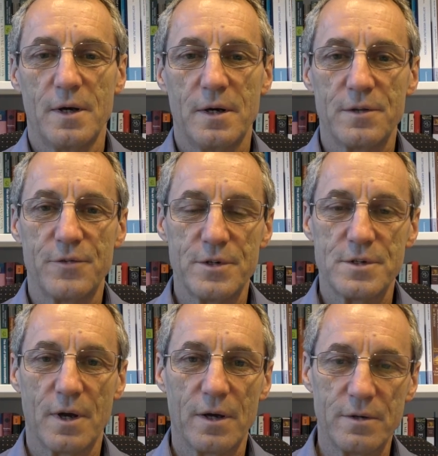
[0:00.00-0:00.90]
and the first
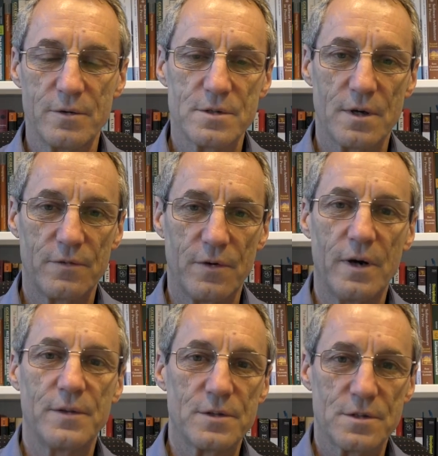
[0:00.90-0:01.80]
thing I do is I
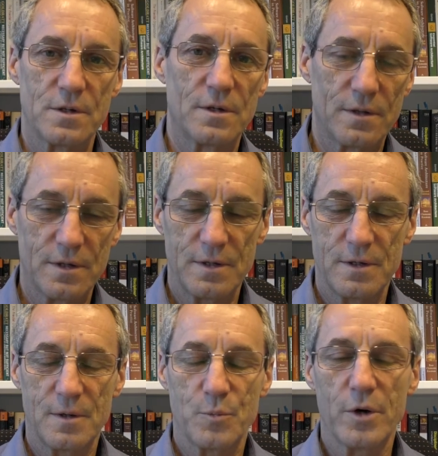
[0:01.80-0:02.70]
find
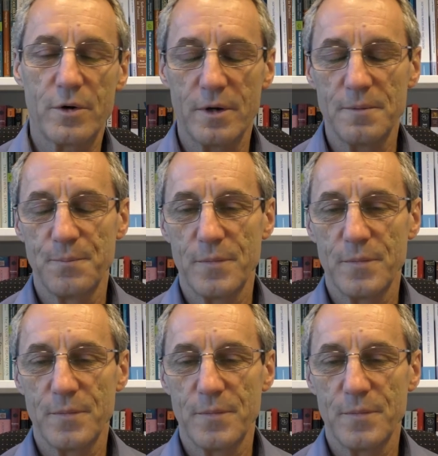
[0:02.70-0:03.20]
the broker,